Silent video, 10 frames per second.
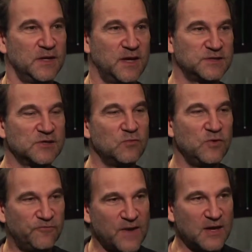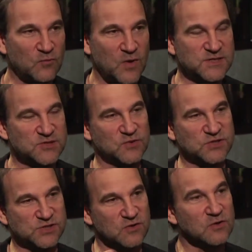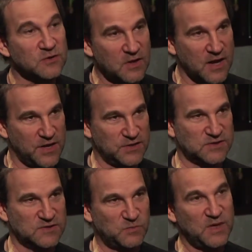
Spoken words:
And so we found ways to externalize this